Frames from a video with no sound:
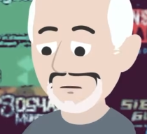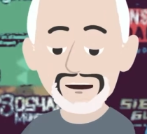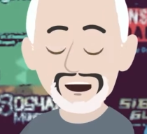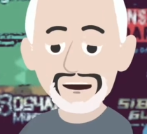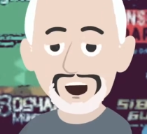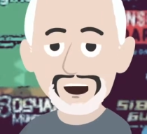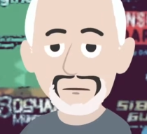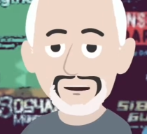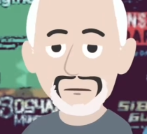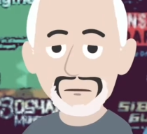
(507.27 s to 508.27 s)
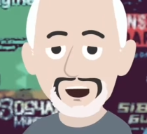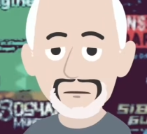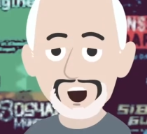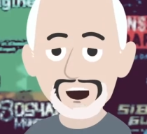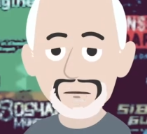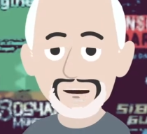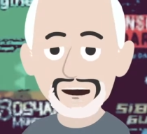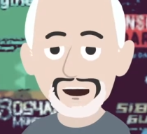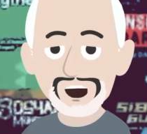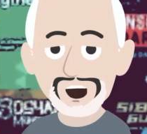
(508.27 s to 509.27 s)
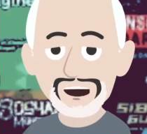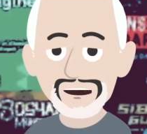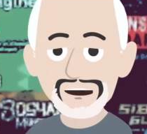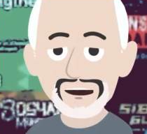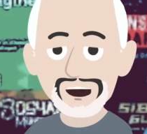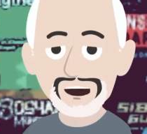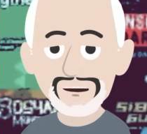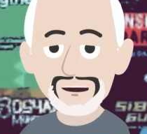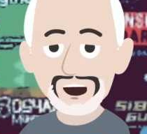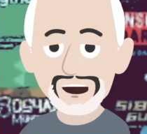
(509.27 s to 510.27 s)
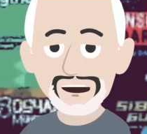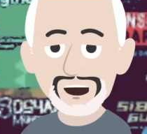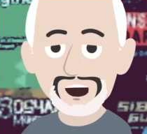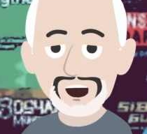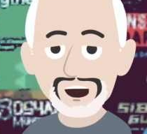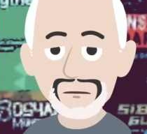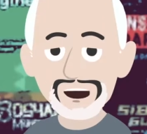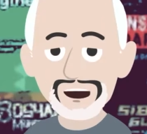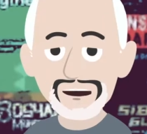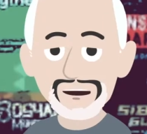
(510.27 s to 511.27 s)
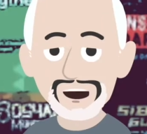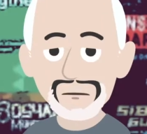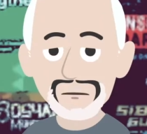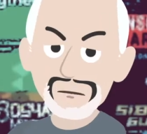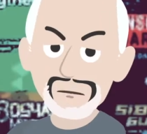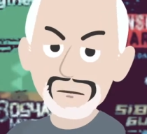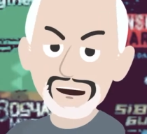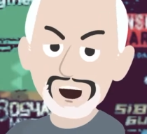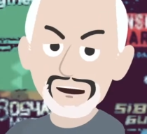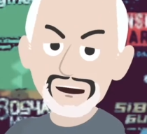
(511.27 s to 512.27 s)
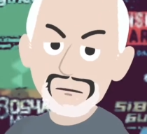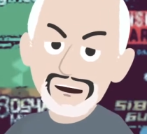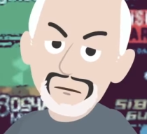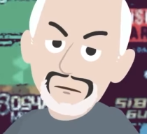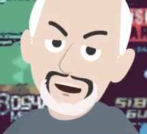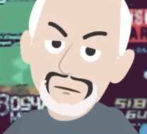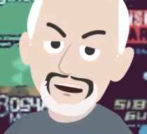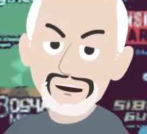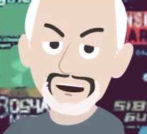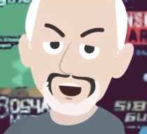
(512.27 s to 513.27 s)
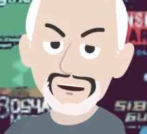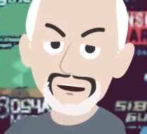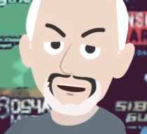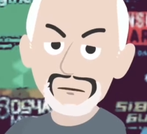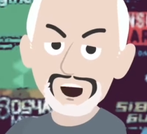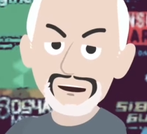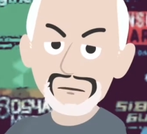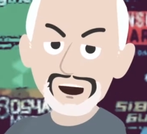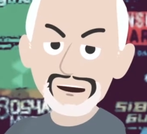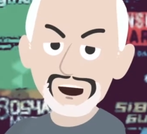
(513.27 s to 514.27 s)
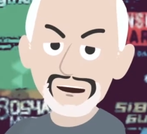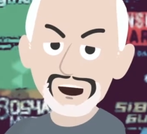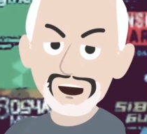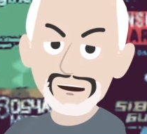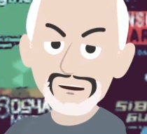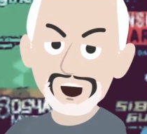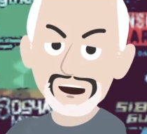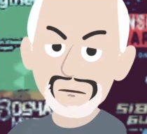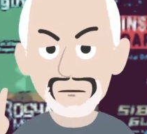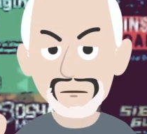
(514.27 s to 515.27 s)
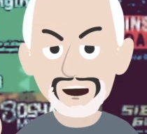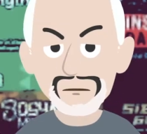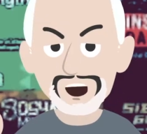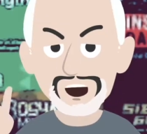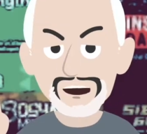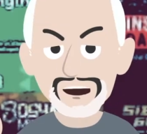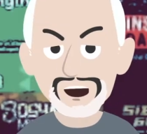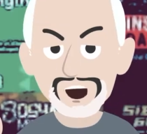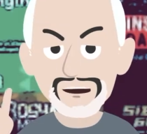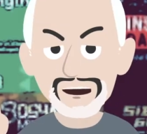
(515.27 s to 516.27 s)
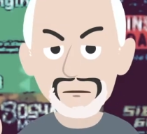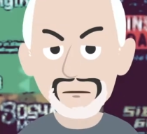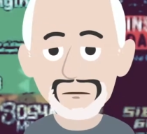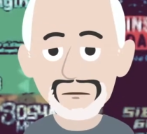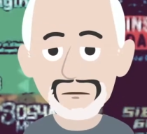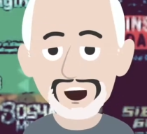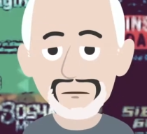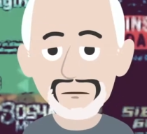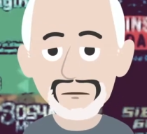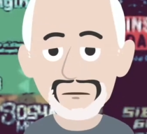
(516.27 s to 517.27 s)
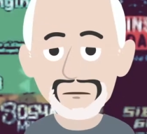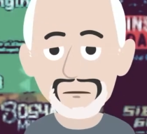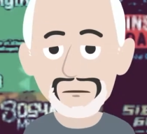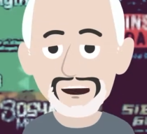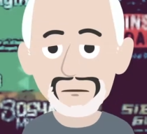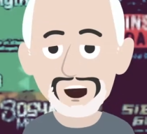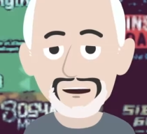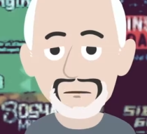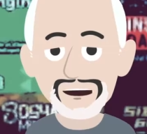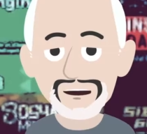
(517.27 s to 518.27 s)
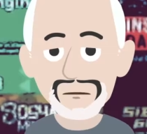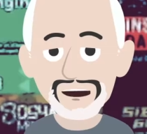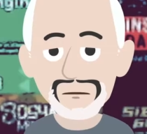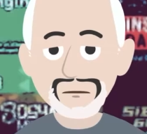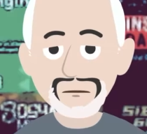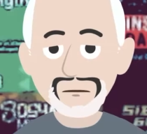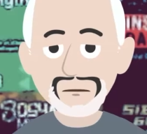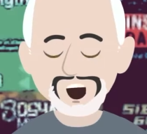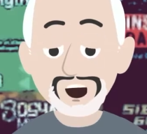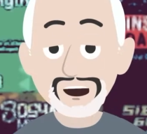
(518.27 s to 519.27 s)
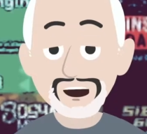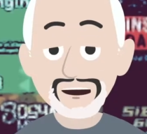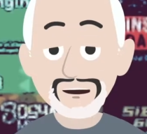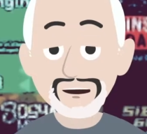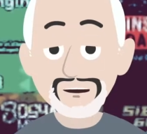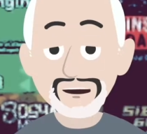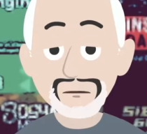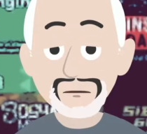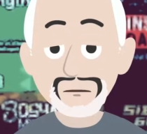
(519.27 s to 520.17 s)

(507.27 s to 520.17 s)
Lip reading: but you are not extremely thirsty. You only need 200 mils. I don't care. That's what you have. Ready package. You either buy it all or sorry, no water. Look, with security products, there are so many, for example.